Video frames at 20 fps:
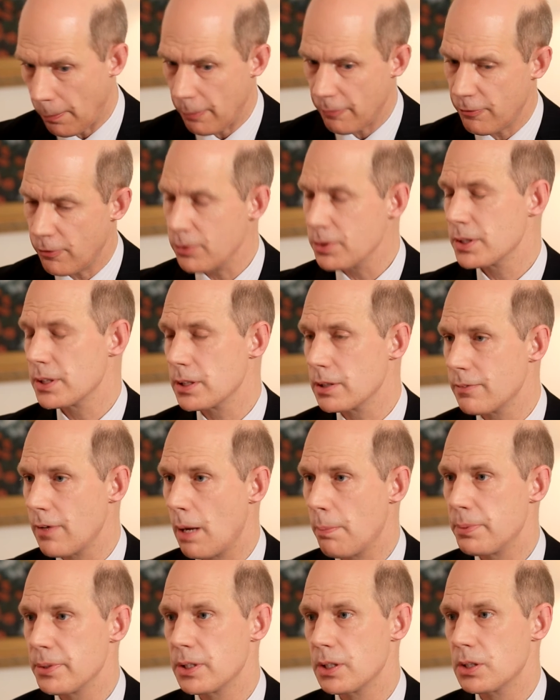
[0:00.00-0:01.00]
forces of
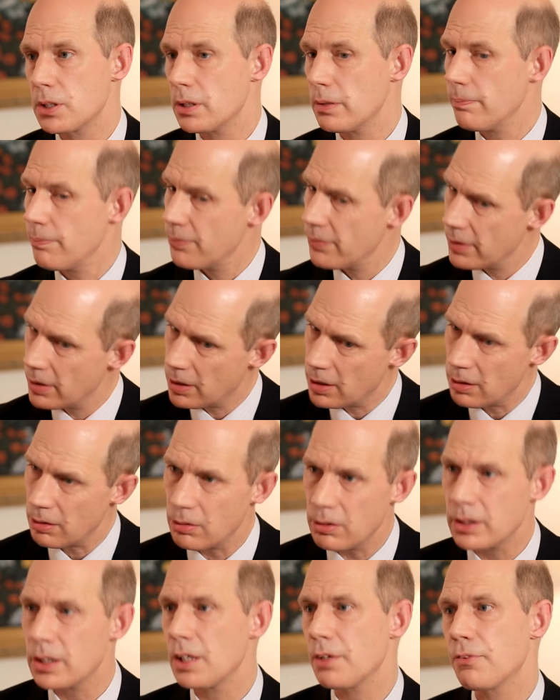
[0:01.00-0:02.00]
opposition, they're
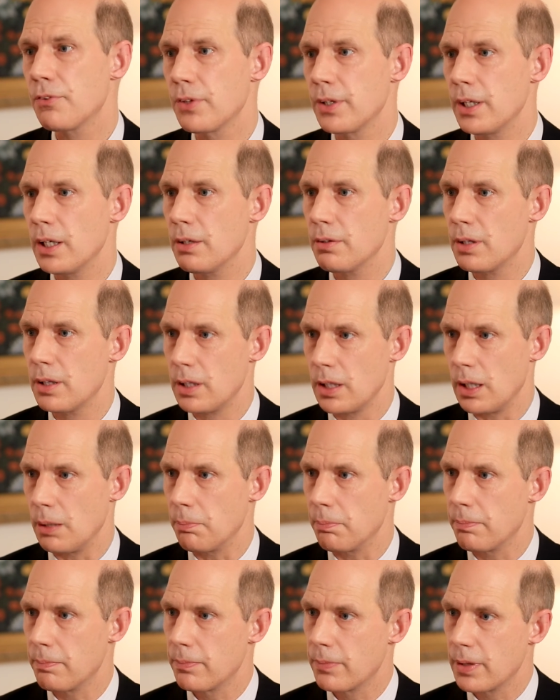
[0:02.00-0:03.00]
looking for their
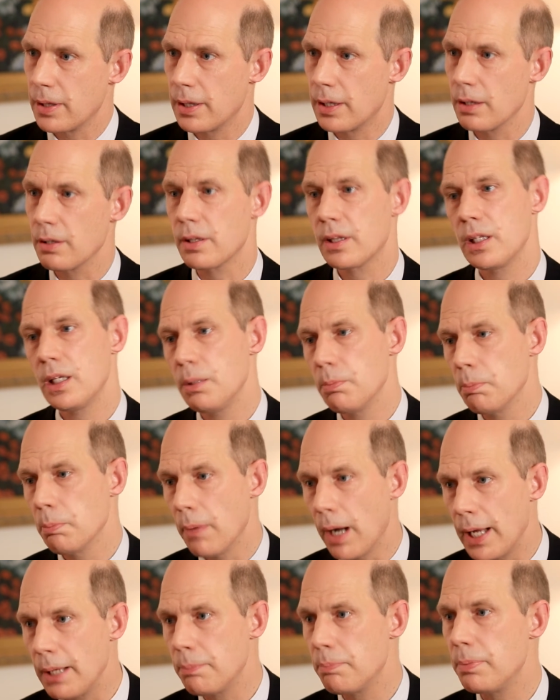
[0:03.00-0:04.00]
theme. Their theme
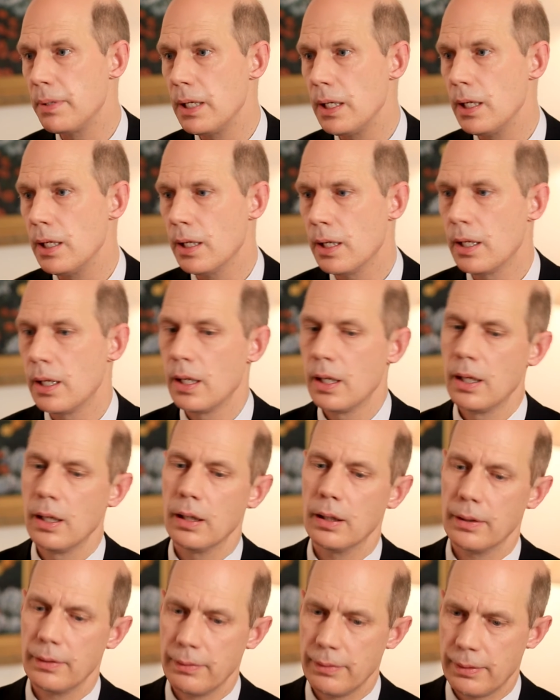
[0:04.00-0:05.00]
might be
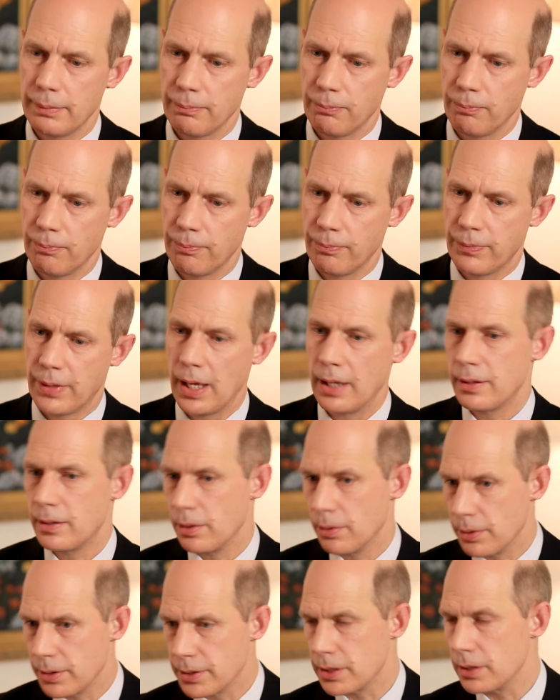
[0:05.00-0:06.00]
that
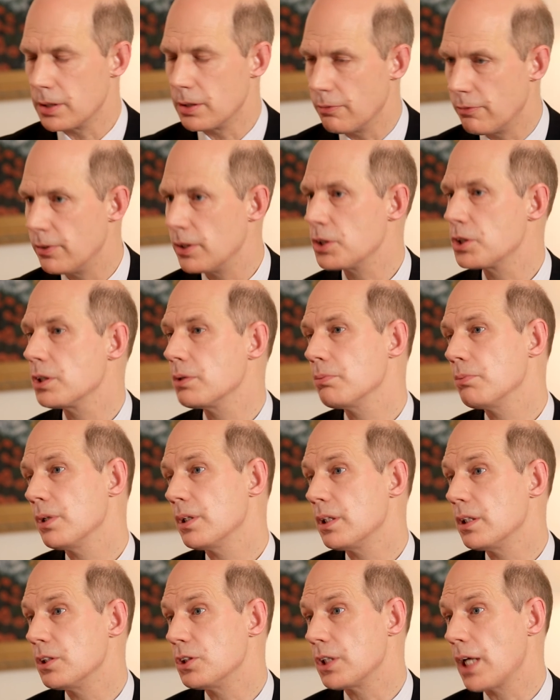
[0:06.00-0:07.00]
there is a division
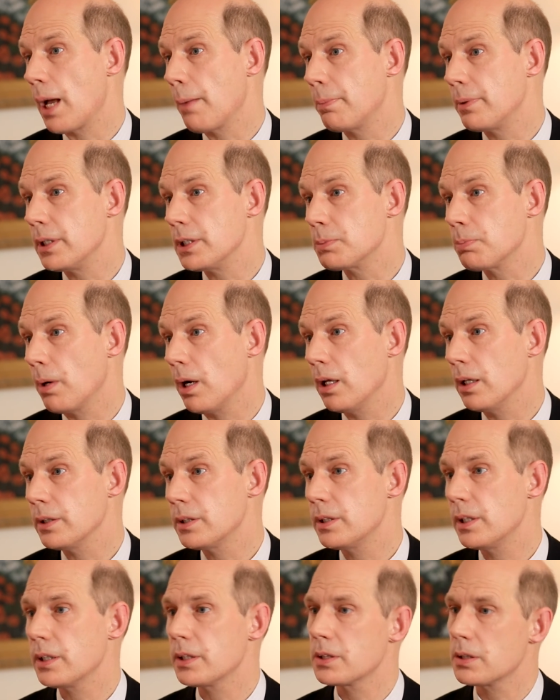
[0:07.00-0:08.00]
within Japanese
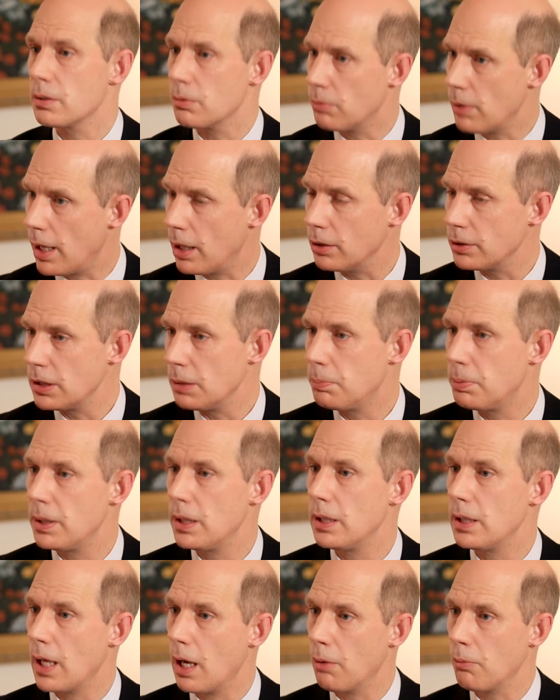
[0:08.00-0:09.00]
politics. The
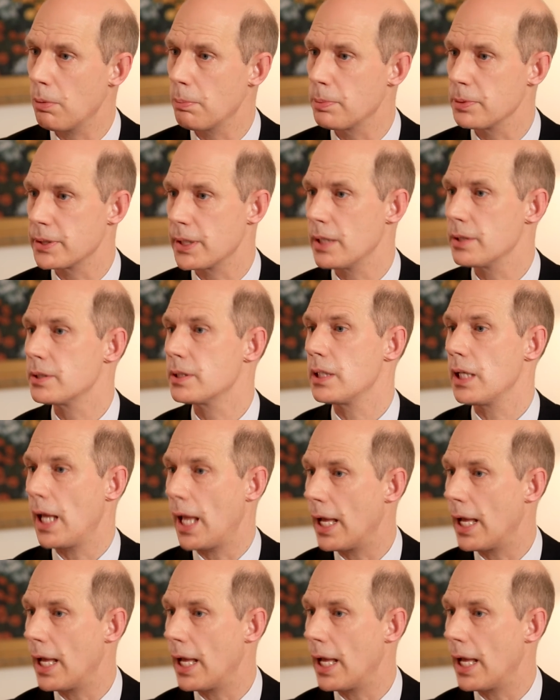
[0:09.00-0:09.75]
LDP now represents the